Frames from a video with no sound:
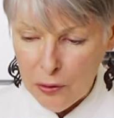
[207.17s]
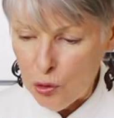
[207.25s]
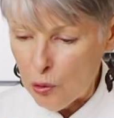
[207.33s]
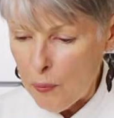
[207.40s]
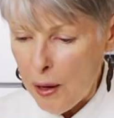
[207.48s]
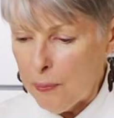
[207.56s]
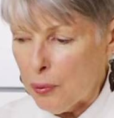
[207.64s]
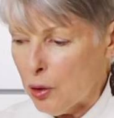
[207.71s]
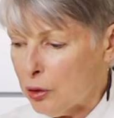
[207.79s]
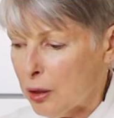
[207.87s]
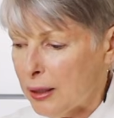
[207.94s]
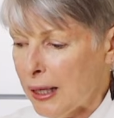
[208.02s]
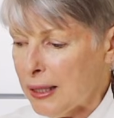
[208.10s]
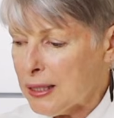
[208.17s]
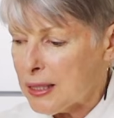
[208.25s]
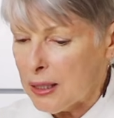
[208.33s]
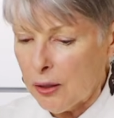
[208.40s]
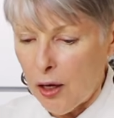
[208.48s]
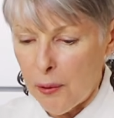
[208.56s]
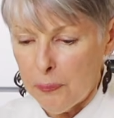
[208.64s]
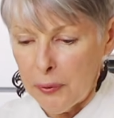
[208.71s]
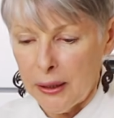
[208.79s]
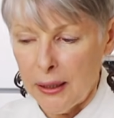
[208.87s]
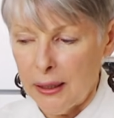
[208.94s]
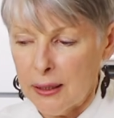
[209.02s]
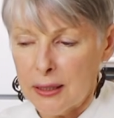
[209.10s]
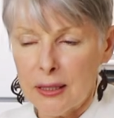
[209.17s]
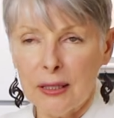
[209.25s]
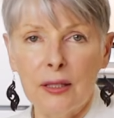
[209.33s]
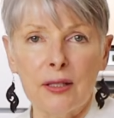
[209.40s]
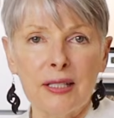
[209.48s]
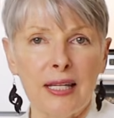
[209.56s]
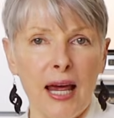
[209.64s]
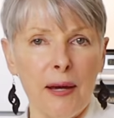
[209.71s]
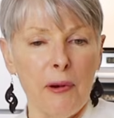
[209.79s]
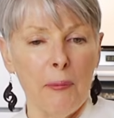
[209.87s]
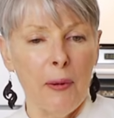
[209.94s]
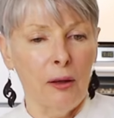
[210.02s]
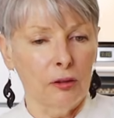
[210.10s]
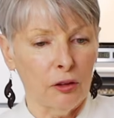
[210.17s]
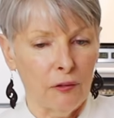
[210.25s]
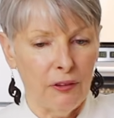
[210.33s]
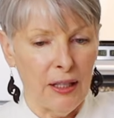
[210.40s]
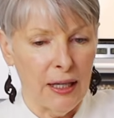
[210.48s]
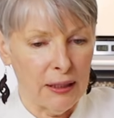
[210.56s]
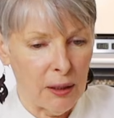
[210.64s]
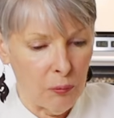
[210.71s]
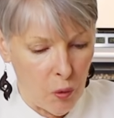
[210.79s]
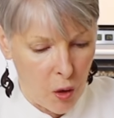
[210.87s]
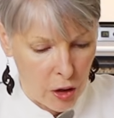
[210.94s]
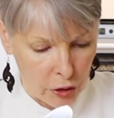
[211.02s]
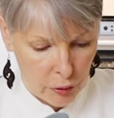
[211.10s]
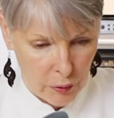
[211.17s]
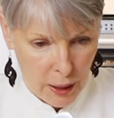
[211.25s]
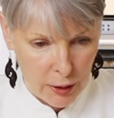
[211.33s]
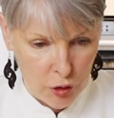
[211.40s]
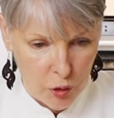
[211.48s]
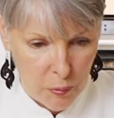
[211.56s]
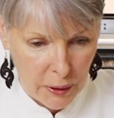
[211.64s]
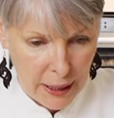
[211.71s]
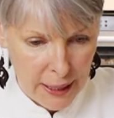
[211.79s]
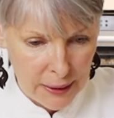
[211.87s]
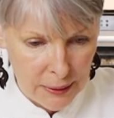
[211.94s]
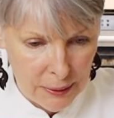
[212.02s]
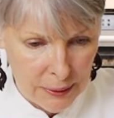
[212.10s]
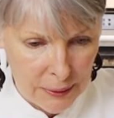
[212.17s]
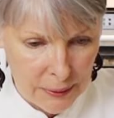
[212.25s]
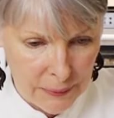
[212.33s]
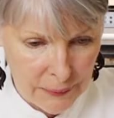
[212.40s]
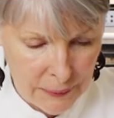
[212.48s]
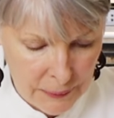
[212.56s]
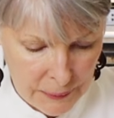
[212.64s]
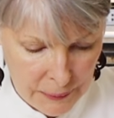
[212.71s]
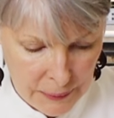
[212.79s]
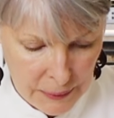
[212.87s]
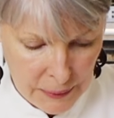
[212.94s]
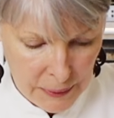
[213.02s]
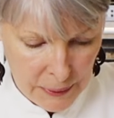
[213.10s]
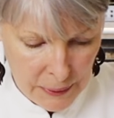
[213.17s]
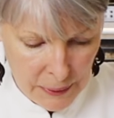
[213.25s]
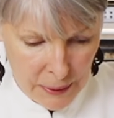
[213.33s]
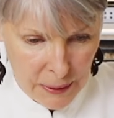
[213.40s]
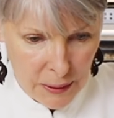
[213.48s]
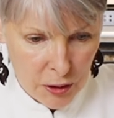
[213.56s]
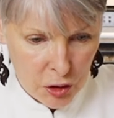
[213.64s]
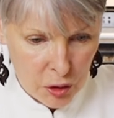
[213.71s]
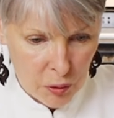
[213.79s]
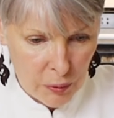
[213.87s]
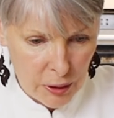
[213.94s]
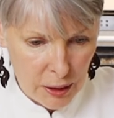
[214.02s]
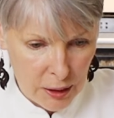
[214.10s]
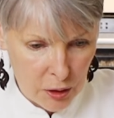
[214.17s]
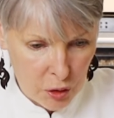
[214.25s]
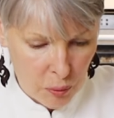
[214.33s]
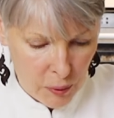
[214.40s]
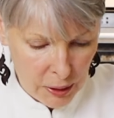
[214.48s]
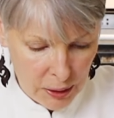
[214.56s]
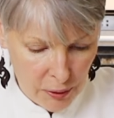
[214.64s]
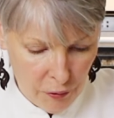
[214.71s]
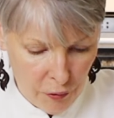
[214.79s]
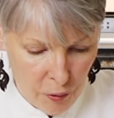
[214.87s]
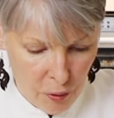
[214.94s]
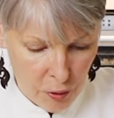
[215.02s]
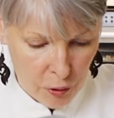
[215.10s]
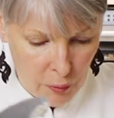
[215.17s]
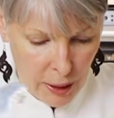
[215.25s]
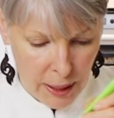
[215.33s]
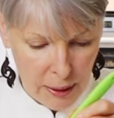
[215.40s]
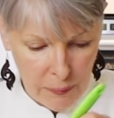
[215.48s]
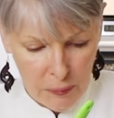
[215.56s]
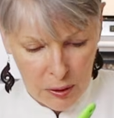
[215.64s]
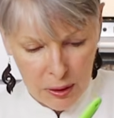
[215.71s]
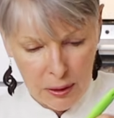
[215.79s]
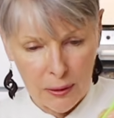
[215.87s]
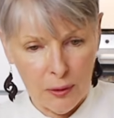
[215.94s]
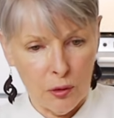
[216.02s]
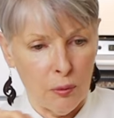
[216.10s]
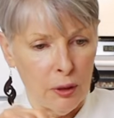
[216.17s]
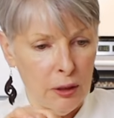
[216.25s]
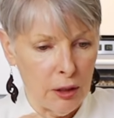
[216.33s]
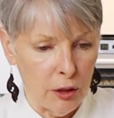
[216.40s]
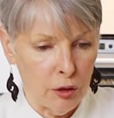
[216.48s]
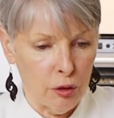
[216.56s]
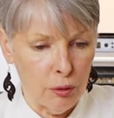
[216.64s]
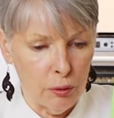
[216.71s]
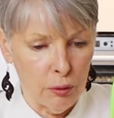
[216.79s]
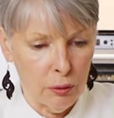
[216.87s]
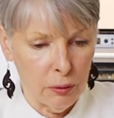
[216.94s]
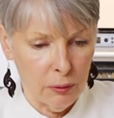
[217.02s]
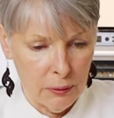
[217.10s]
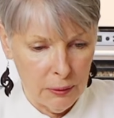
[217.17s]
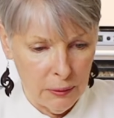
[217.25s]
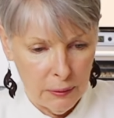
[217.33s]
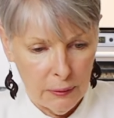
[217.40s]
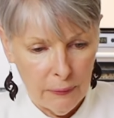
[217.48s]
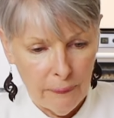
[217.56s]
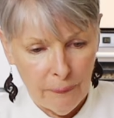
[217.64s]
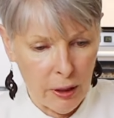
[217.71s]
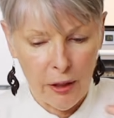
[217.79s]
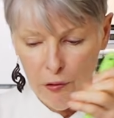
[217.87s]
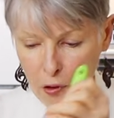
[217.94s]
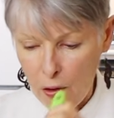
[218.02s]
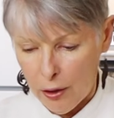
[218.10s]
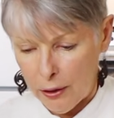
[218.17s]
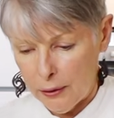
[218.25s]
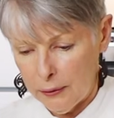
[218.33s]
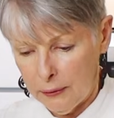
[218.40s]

You remember the date syrup is the same amount of date and water and you blend. So we need 24 grams, 22, 24.